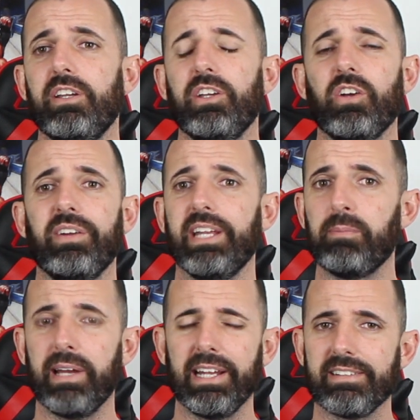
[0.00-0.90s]
You can go to
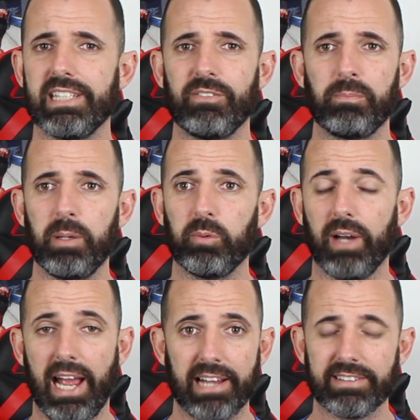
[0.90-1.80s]
eBay and see what people
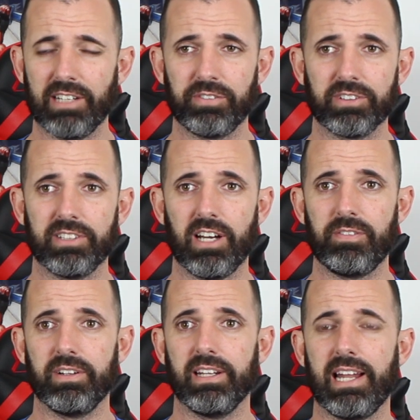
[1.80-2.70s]
were asking for
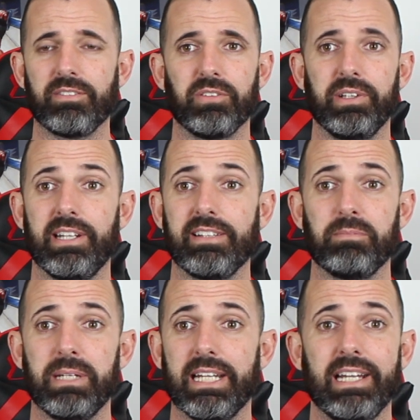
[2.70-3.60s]
stuff, and that really
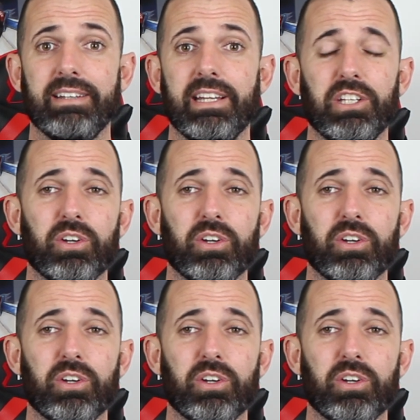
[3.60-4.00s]
doesn't mean anything.